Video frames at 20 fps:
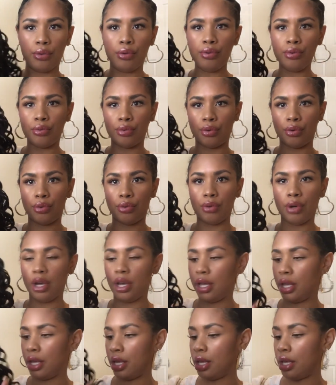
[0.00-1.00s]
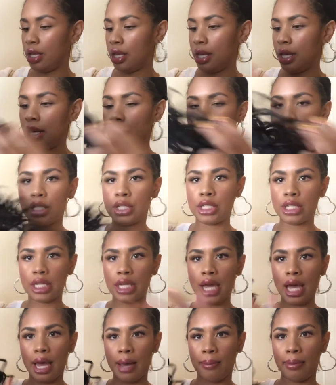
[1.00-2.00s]
Ooh,
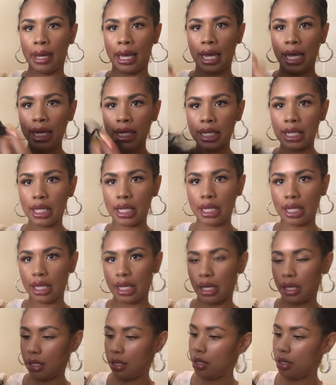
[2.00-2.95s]
she got body.